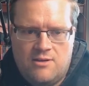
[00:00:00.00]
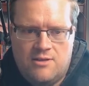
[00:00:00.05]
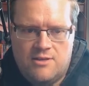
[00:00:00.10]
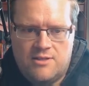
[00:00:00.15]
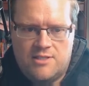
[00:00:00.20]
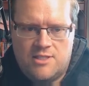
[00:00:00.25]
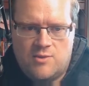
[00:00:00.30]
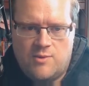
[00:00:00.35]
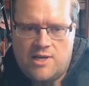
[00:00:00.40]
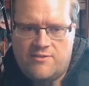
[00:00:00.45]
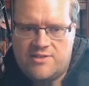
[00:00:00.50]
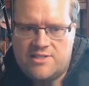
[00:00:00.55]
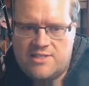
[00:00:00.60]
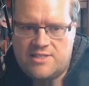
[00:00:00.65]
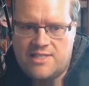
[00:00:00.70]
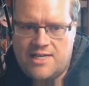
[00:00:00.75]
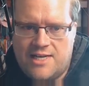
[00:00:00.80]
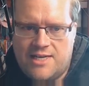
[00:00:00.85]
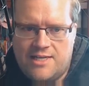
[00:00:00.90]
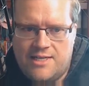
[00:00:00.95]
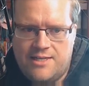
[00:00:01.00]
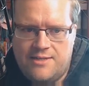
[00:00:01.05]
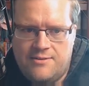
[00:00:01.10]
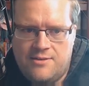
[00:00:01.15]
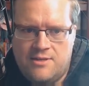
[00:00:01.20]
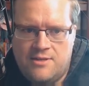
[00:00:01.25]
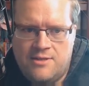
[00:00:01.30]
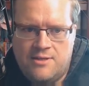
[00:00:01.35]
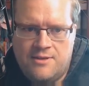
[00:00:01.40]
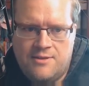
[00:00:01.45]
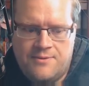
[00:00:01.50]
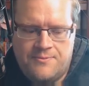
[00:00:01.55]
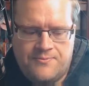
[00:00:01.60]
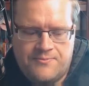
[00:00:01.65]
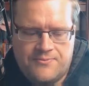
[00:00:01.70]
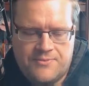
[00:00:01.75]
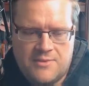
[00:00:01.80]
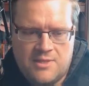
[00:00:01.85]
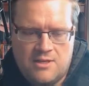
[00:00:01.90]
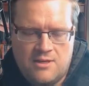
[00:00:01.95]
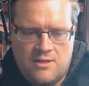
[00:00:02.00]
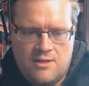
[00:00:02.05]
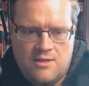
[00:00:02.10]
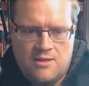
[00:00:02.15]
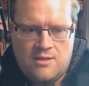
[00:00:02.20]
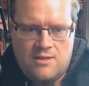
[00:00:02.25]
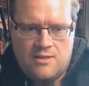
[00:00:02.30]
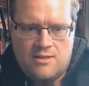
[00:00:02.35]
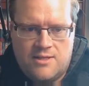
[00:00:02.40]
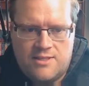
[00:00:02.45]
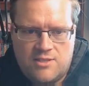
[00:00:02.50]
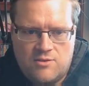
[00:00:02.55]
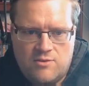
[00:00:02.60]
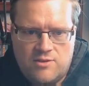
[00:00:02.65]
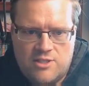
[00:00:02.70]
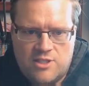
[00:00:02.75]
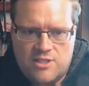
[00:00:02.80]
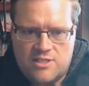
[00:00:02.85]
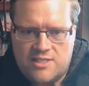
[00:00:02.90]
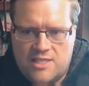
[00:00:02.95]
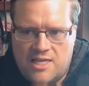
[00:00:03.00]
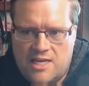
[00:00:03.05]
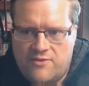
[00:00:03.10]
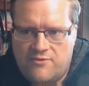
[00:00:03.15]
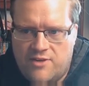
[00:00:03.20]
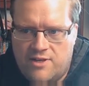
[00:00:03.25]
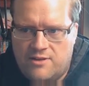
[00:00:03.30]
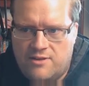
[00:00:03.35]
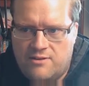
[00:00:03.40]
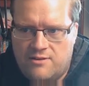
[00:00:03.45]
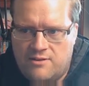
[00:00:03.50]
So we have a sign in. Let's go ahead and just save it.